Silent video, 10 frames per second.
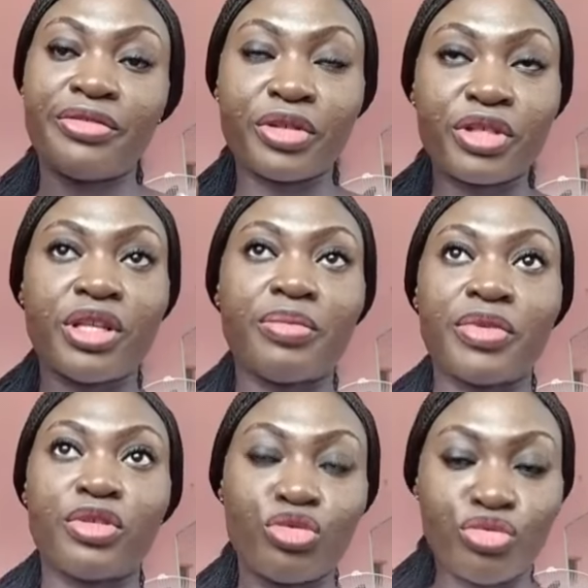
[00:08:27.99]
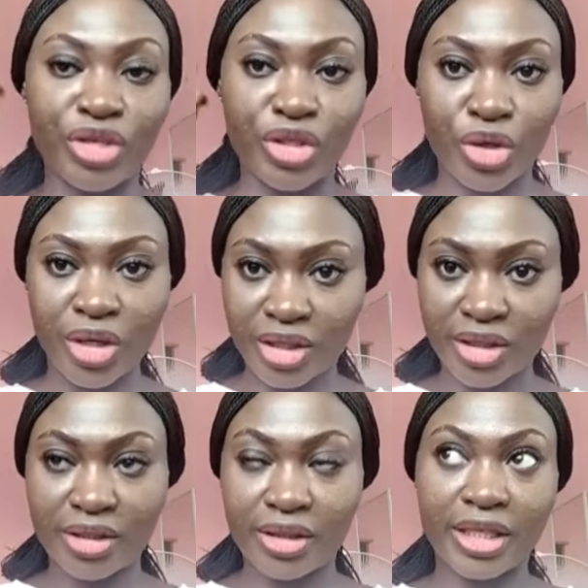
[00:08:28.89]
the first step is to raise your
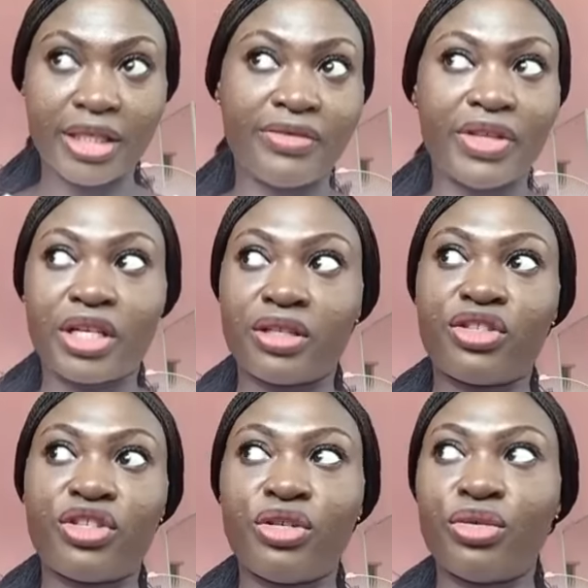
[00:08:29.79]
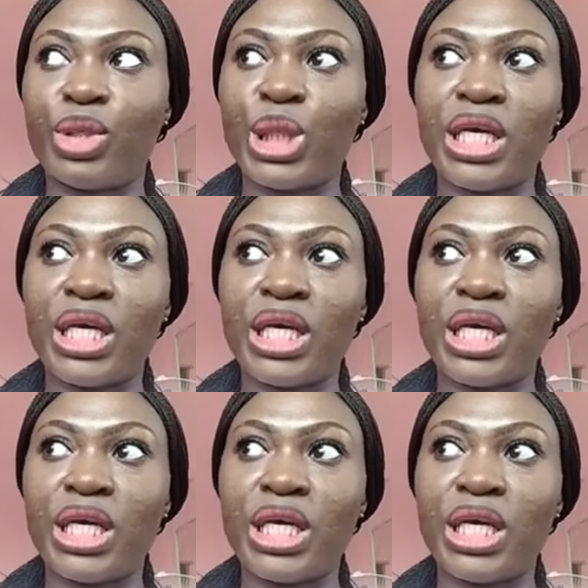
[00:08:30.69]
hand, like if they can see you.